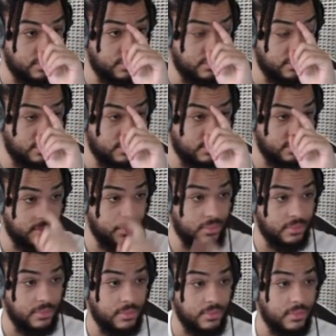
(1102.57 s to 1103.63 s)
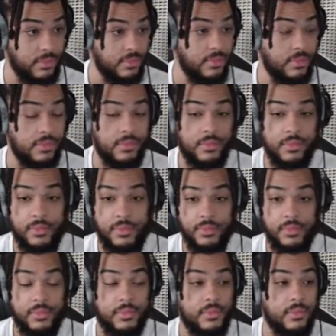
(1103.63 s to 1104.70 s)

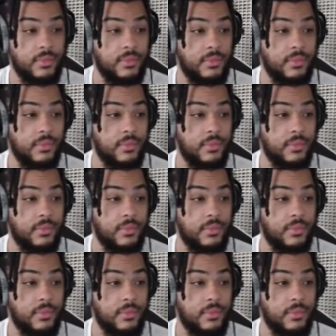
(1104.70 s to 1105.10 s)
(not speaking)